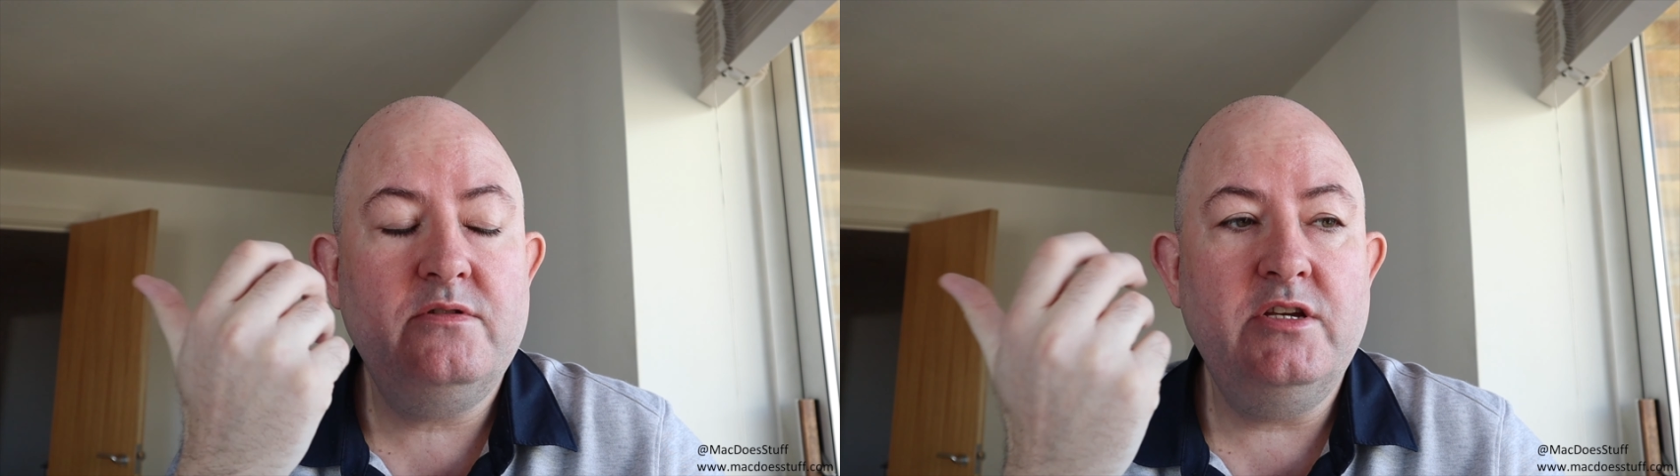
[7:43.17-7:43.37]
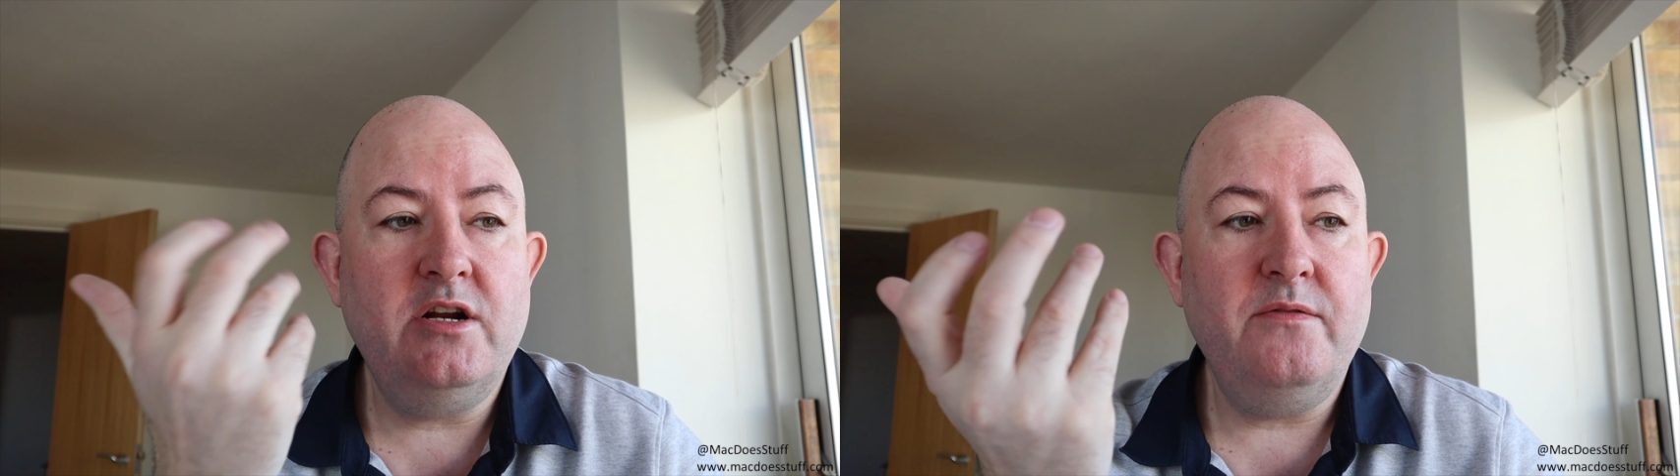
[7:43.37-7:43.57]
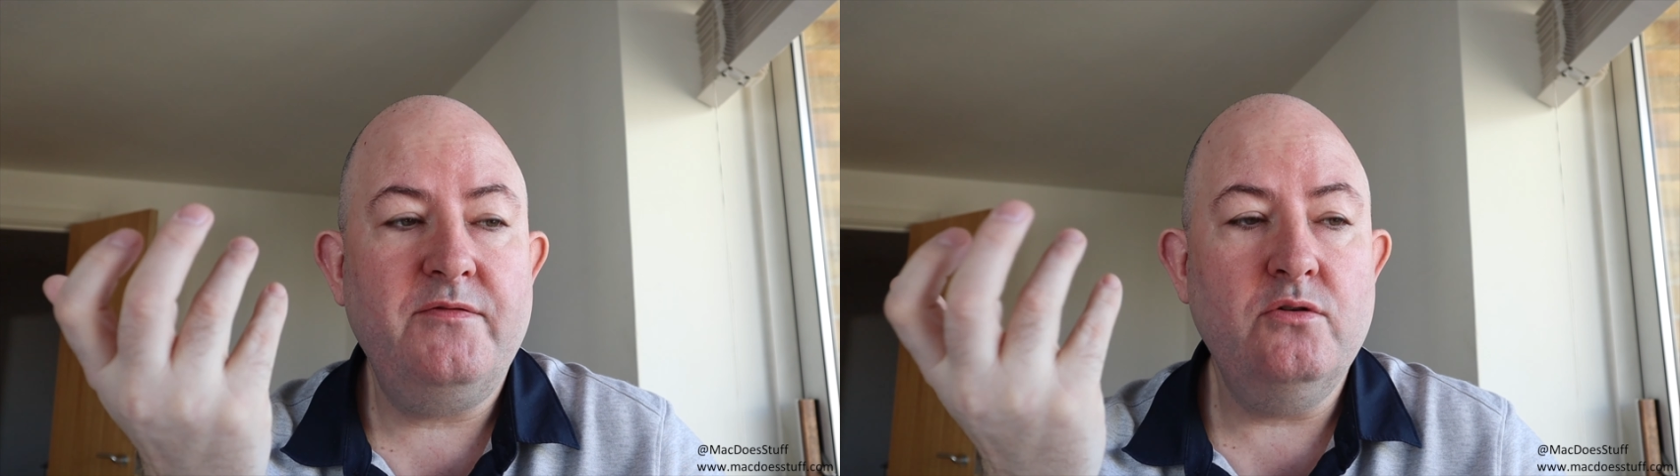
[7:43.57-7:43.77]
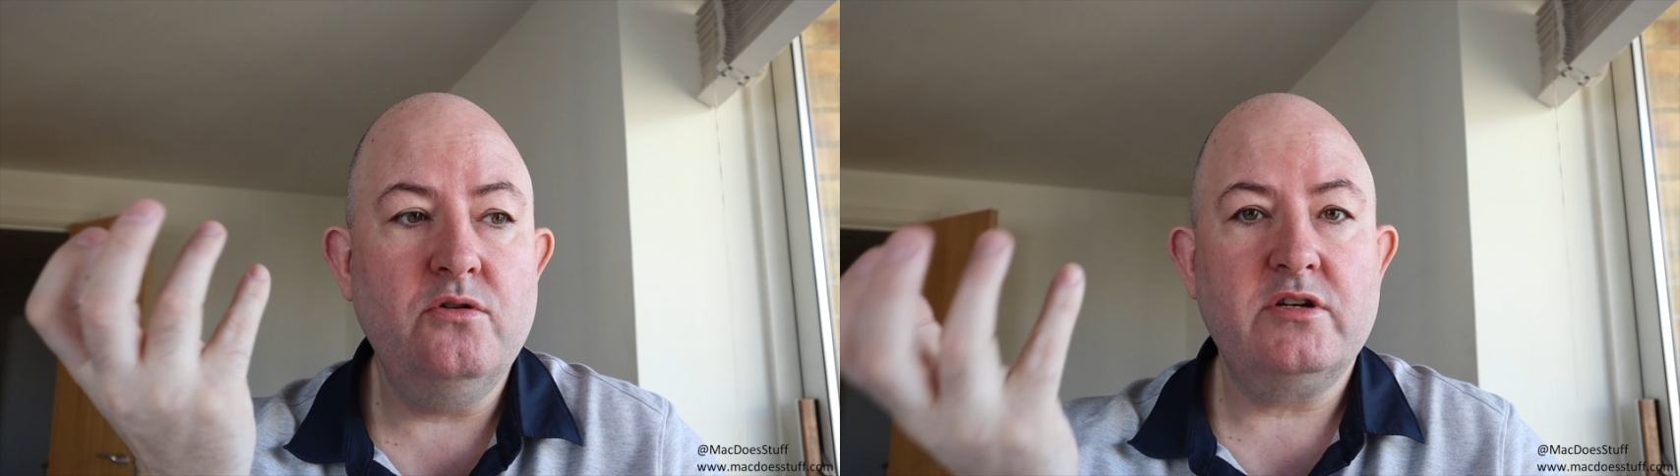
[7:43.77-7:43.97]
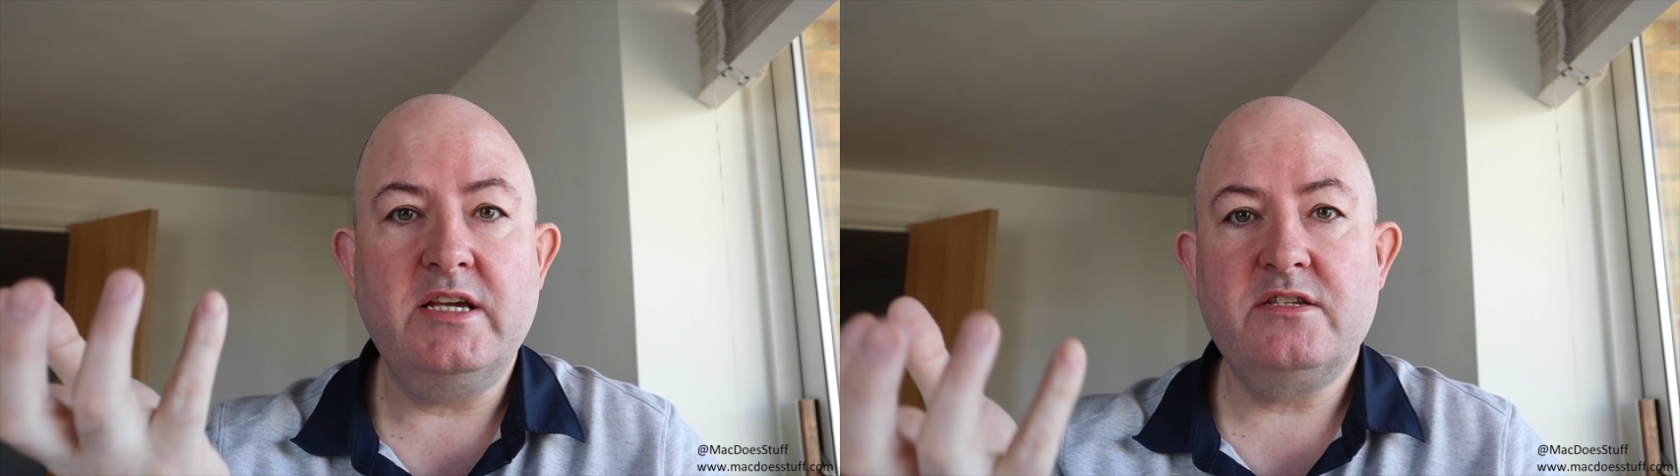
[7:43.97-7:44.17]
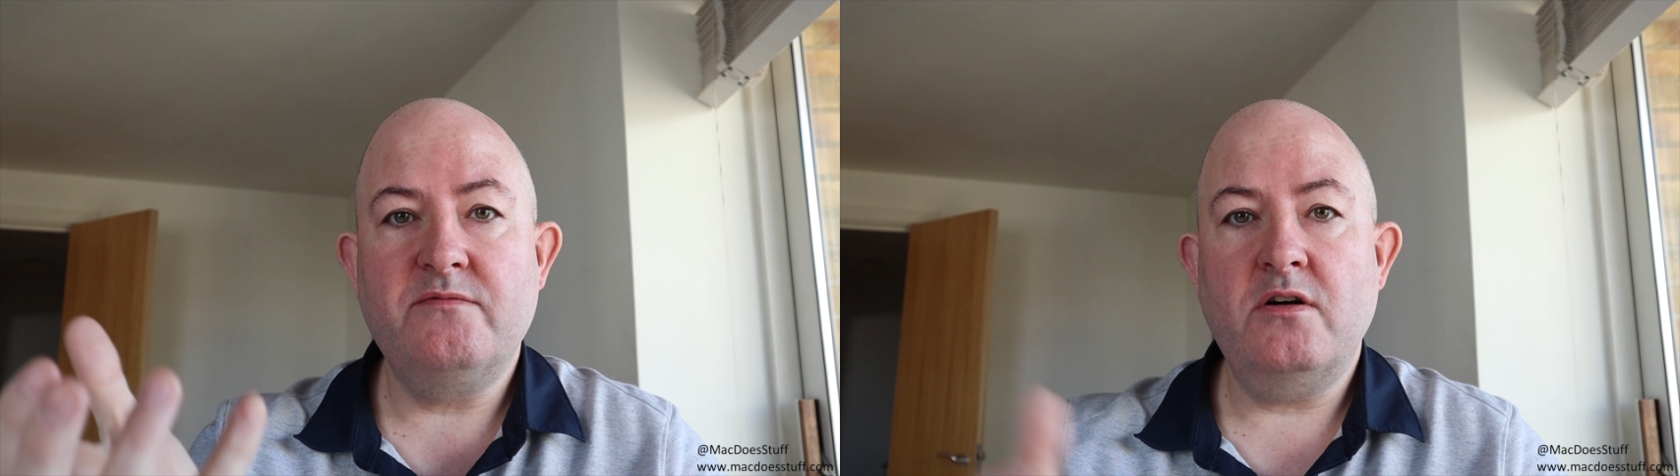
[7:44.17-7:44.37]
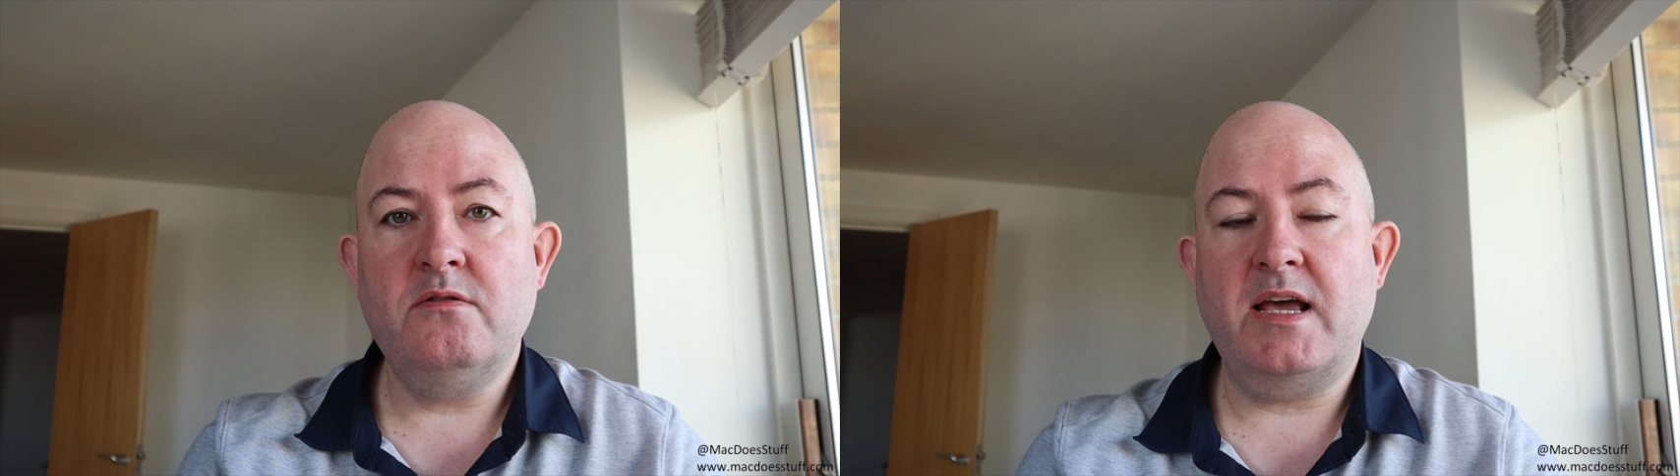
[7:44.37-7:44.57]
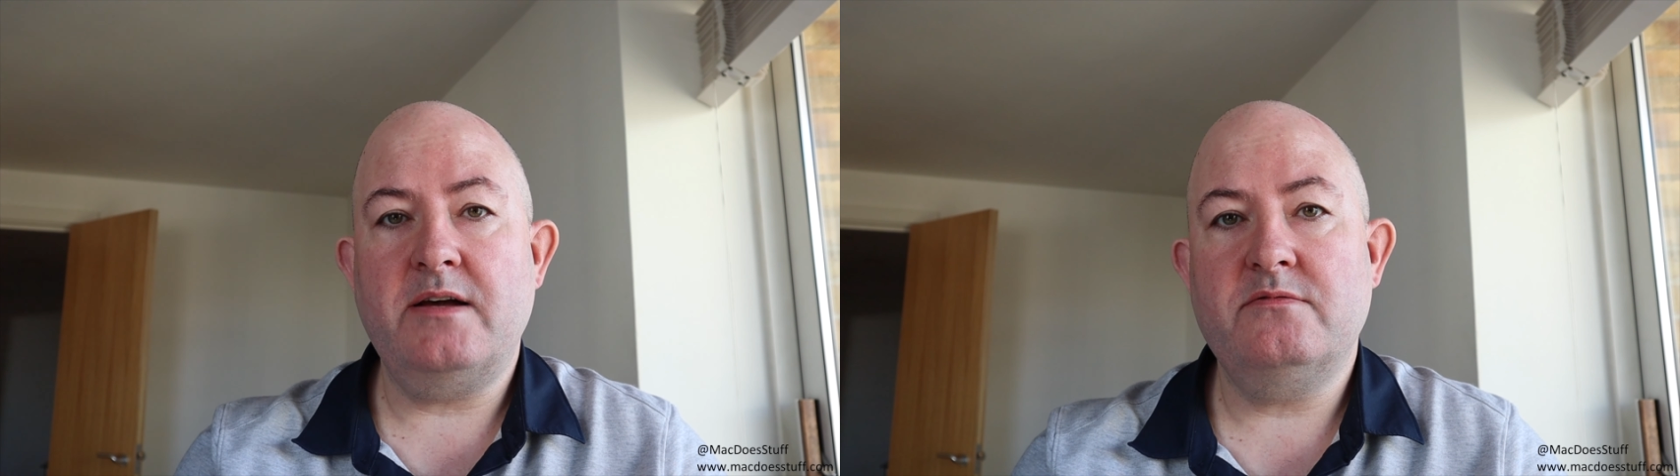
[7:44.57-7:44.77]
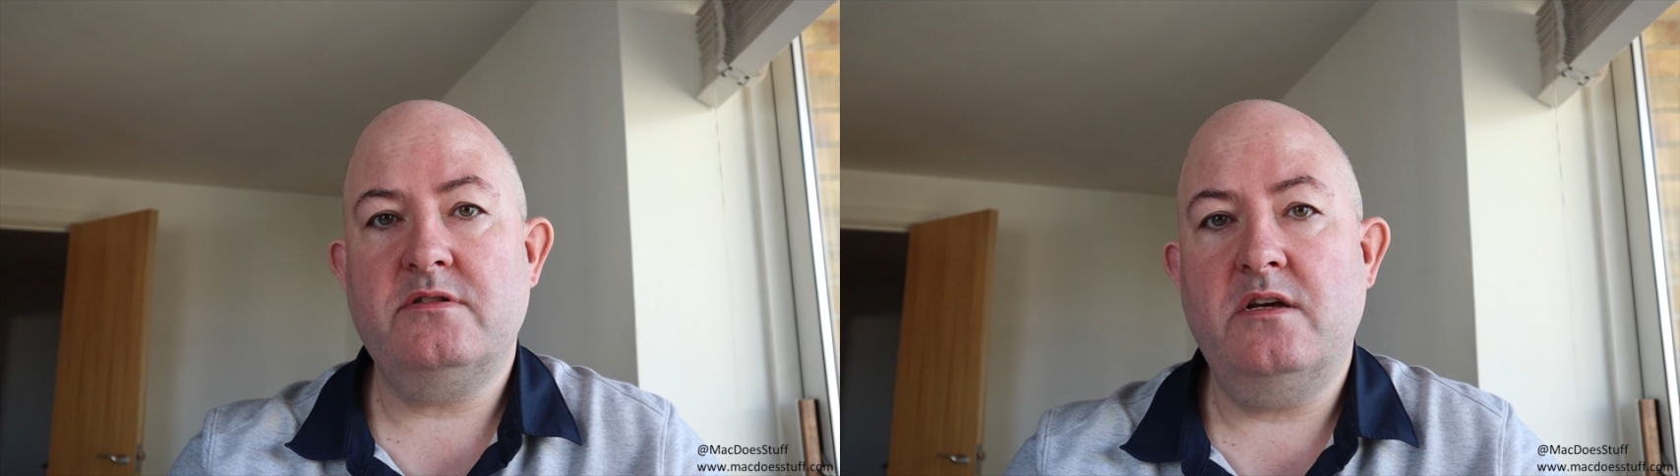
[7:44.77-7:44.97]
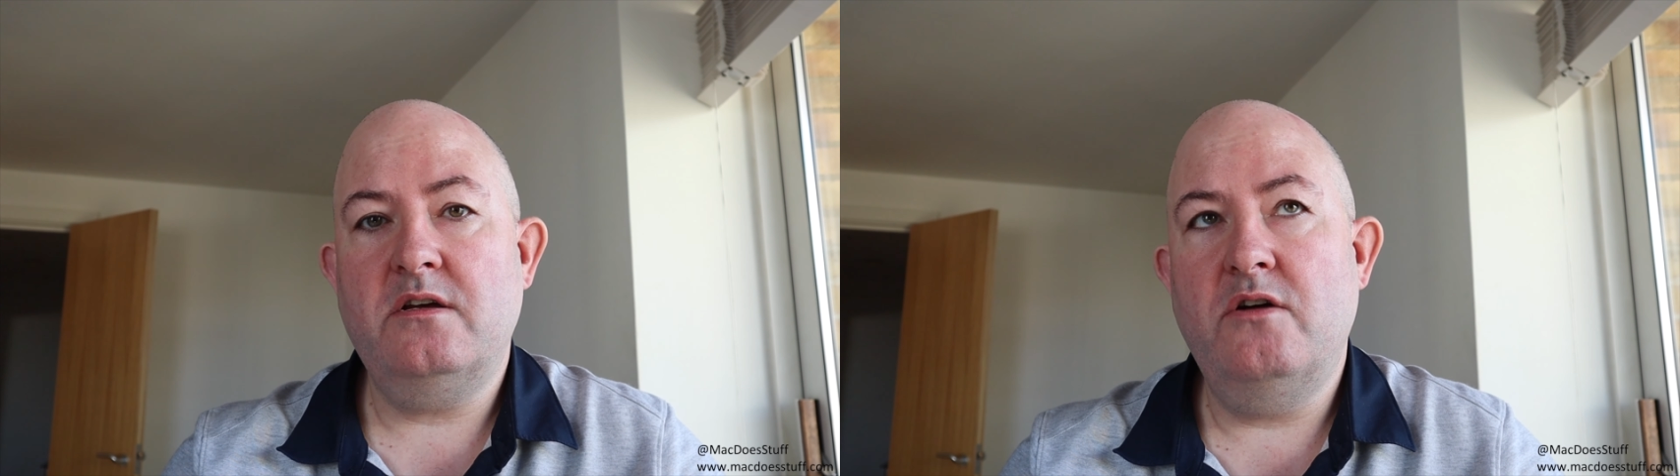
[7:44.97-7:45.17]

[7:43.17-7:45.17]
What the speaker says: If you're looking to roll out